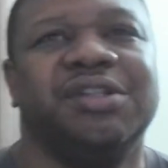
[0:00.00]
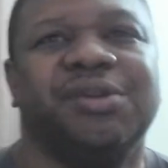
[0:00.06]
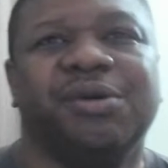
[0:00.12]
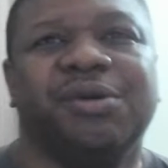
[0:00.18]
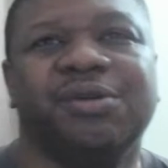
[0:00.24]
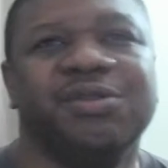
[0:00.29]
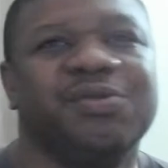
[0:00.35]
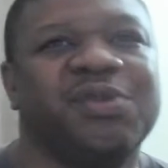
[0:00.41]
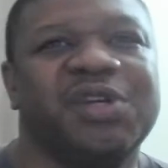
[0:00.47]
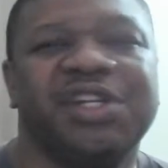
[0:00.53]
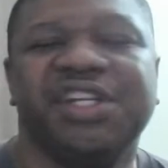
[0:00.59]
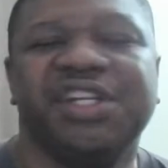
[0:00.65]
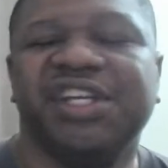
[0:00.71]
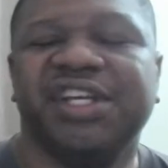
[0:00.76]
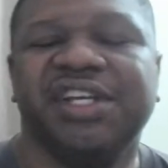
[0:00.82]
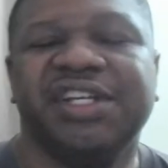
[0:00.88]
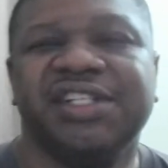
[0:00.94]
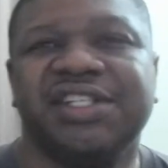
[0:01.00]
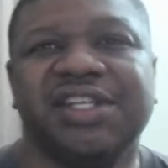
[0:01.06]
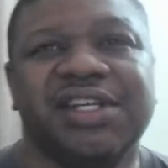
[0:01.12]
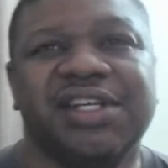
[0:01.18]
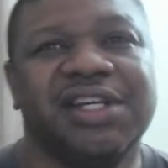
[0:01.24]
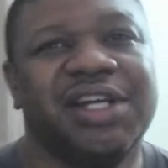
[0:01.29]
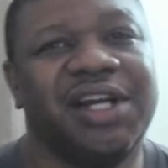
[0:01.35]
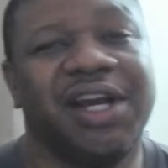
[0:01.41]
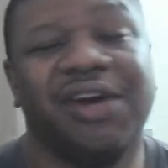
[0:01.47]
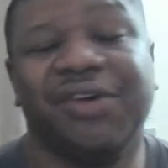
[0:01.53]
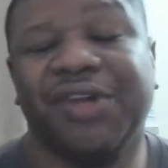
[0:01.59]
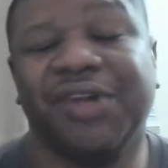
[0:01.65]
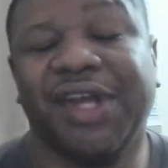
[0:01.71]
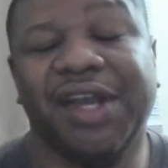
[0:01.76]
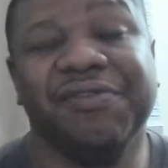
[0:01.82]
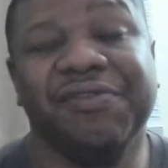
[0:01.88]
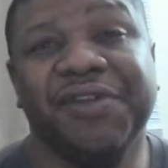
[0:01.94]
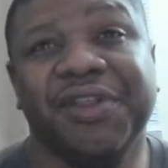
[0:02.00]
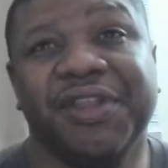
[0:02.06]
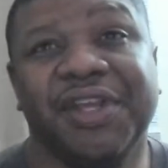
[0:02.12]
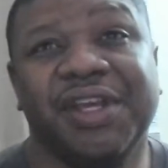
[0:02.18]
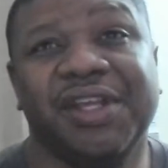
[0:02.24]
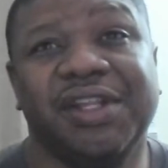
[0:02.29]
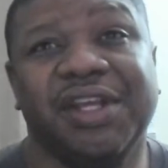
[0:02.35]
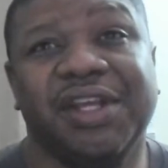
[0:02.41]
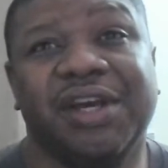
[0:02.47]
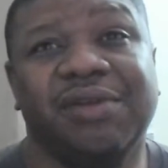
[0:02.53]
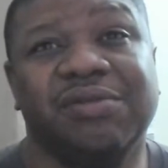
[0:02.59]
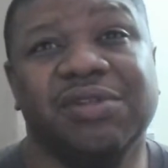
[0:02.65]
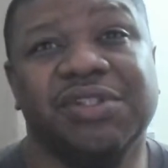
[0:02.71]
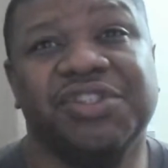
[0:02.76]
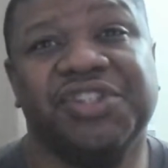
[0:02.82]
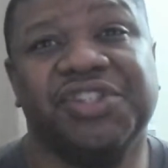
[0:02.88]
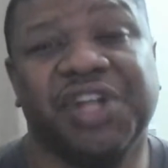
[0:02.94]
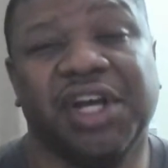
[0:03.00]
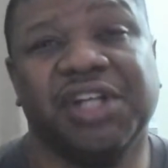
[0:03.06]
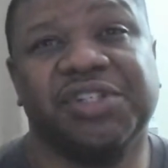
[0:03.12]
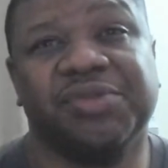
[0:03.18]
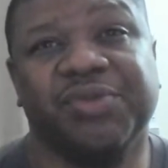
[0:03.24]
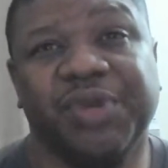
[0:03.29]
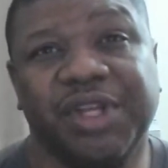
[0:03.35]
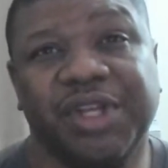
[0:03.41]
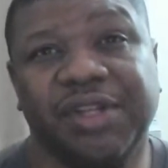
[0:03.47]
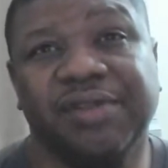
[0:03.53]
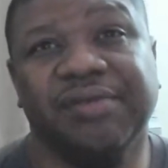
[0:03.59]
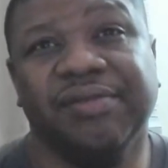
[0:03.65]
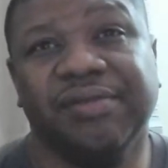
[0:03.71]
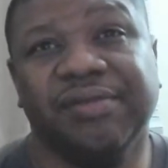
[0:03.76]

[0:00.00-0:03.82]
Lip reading: Those weren't his. He cut out everything that was Josh Whedon.